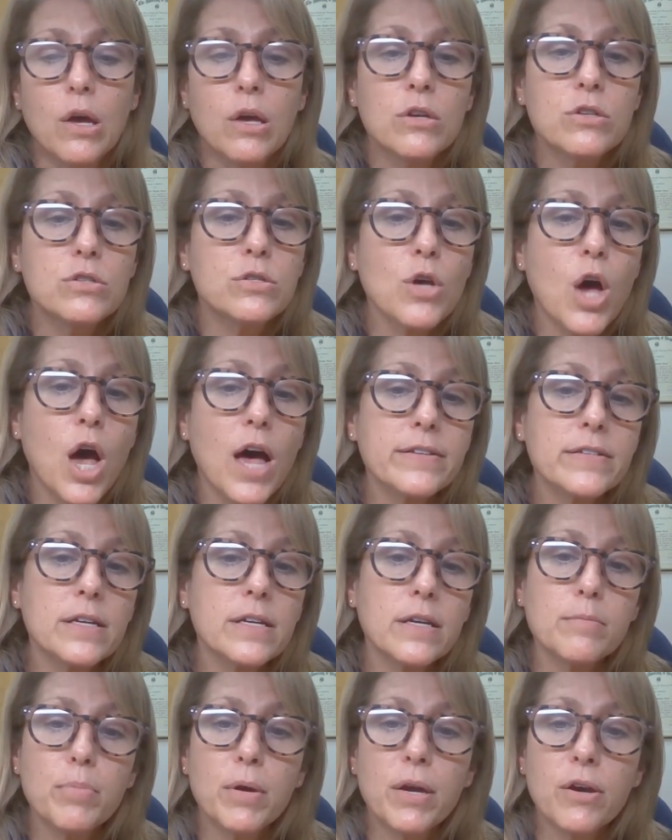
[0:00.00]
sought to
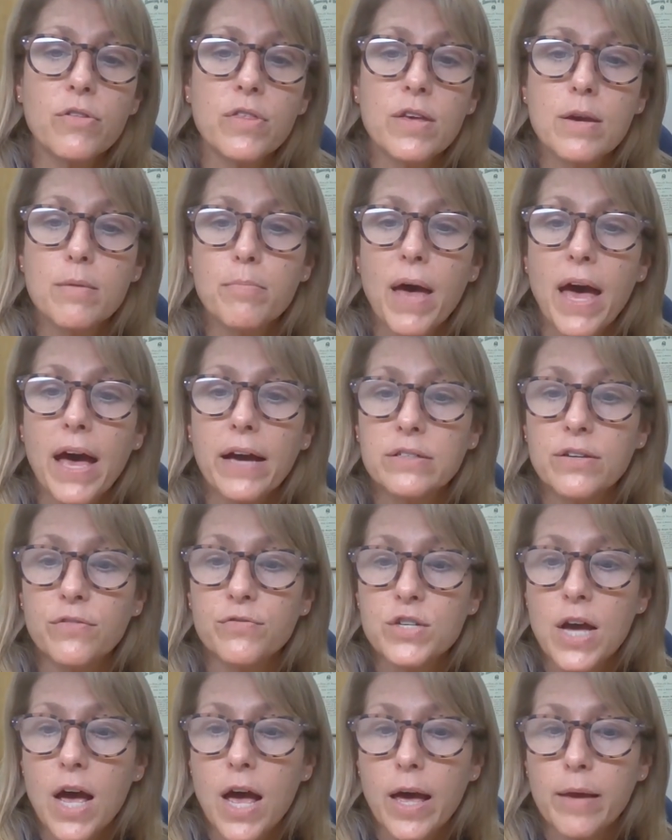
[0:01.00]
compare the impact of
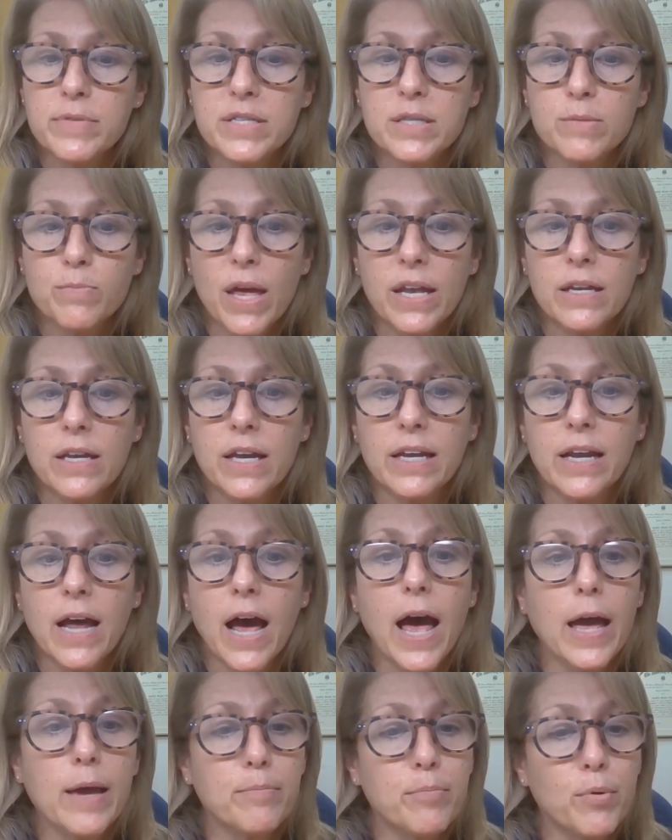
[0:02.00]
time spent in
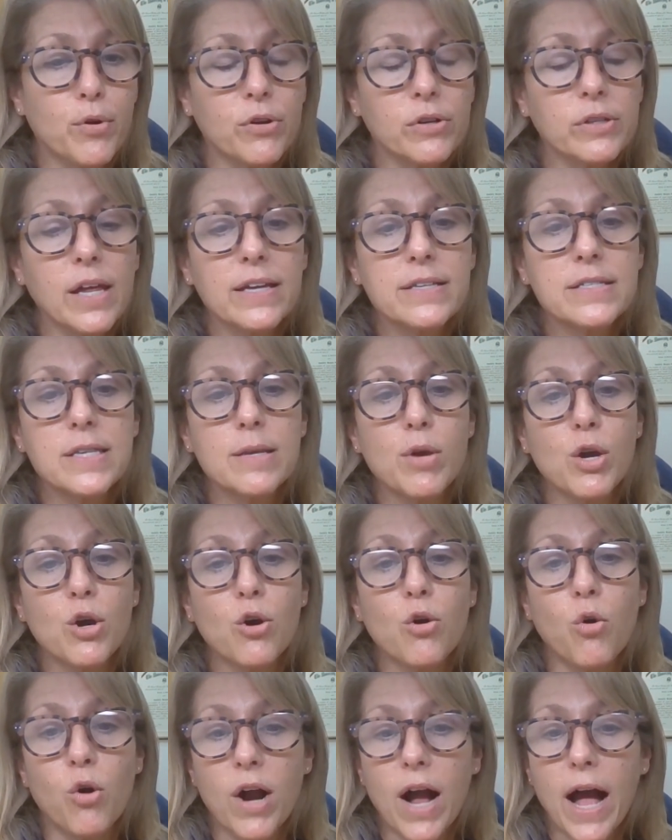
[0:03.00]

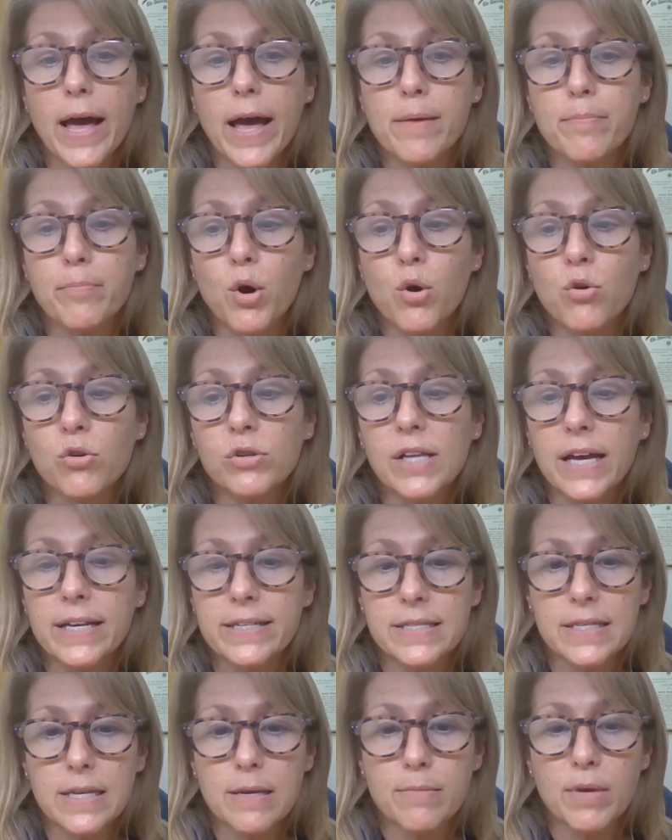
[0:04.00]
hyperglycemia or
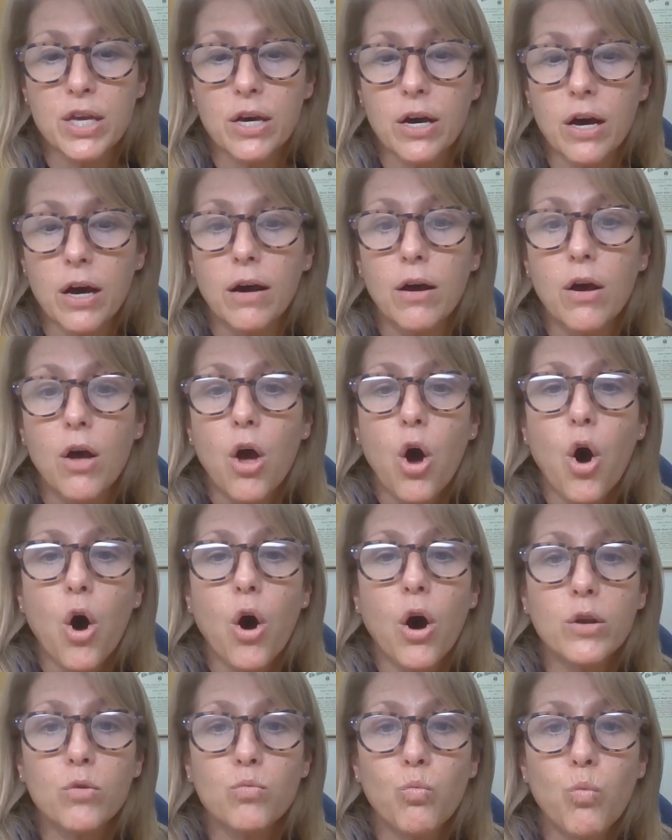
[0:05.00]
hypoglycemia
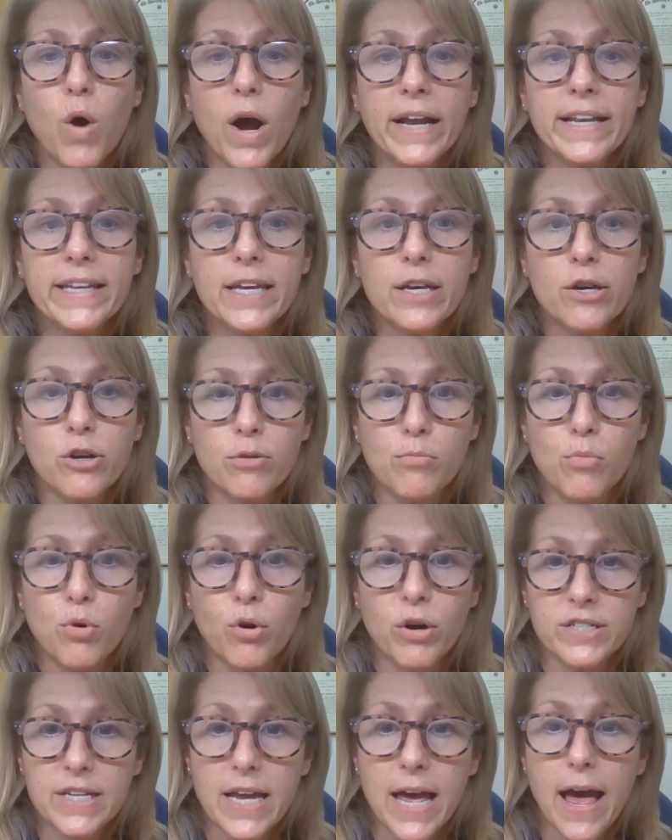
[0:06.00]
on 1-year
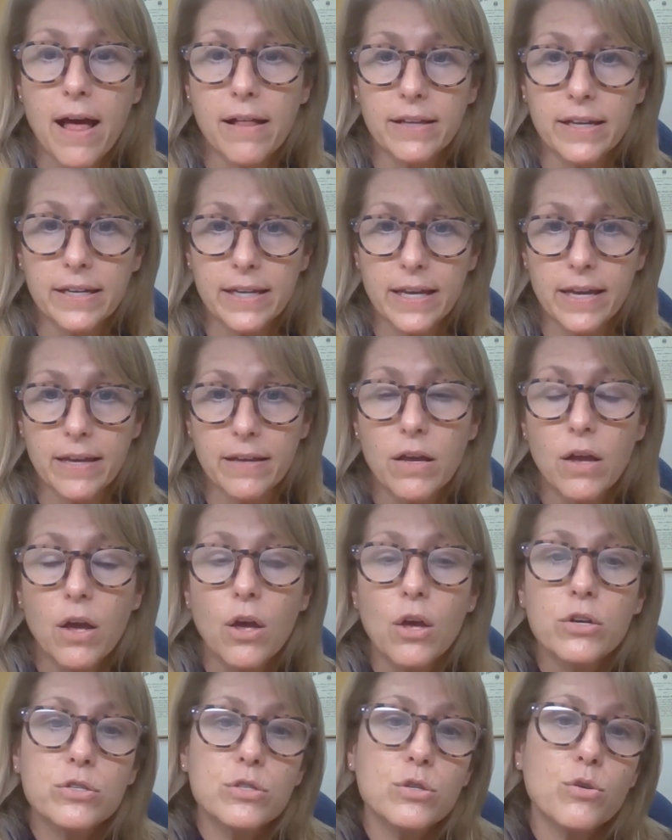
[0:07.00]
mortality.
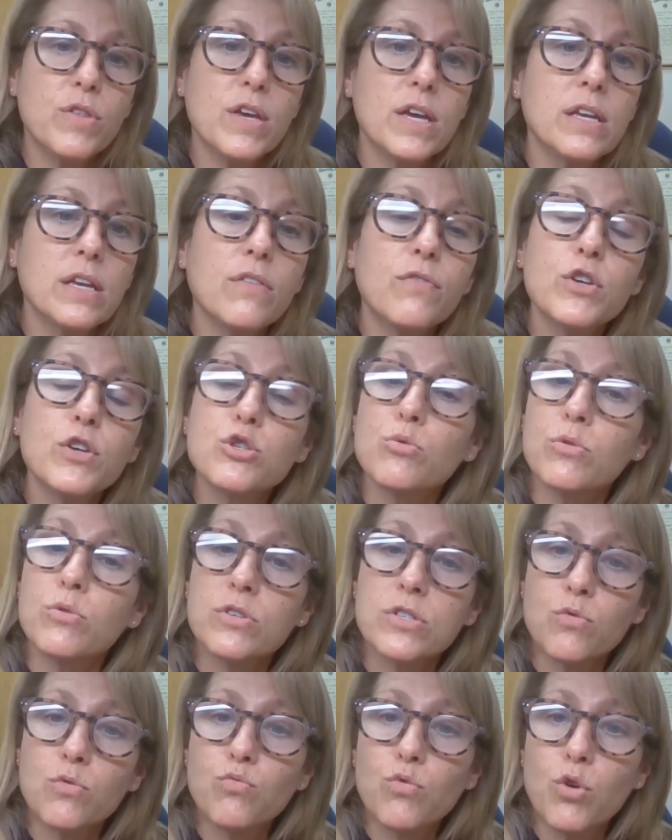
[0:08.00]
So the
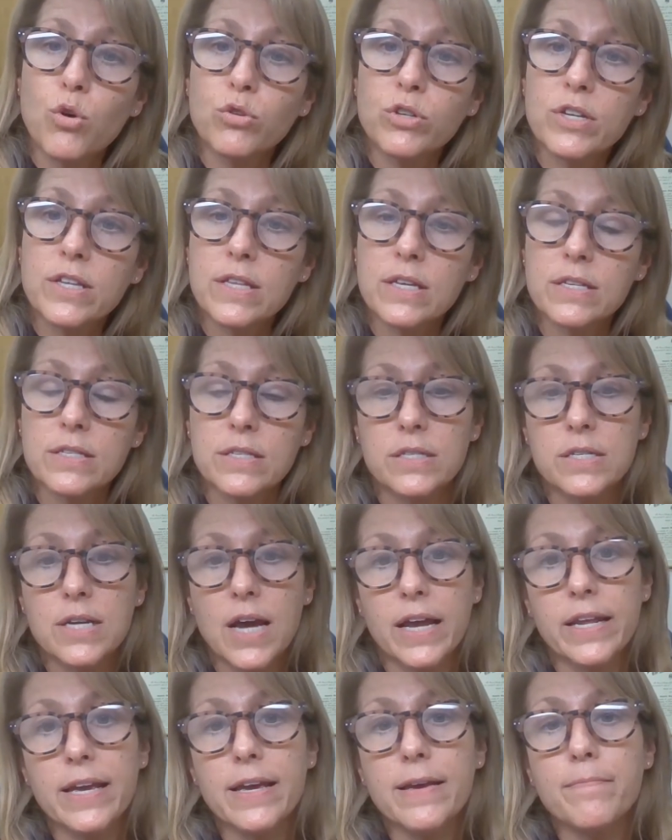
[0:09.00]
individuals enrolled in this
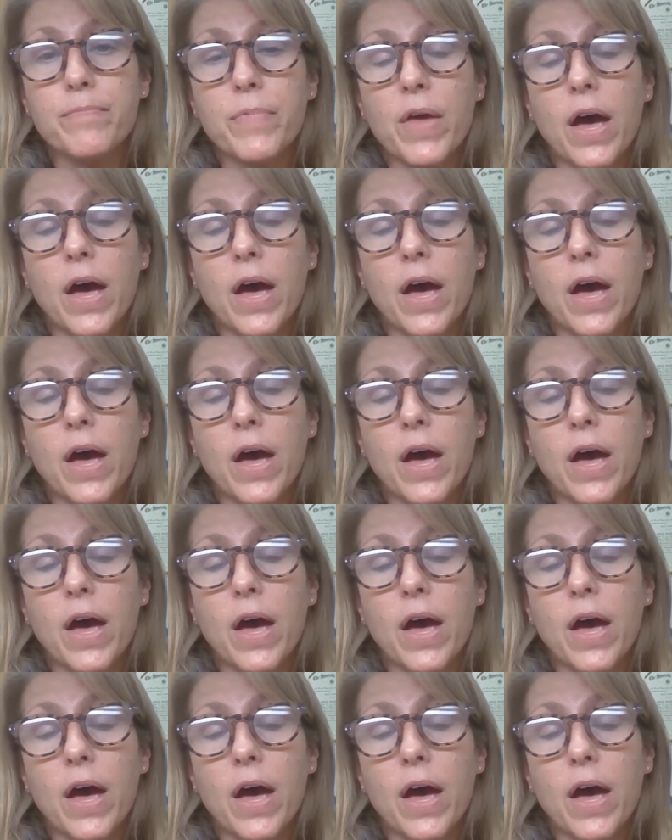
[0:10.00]
study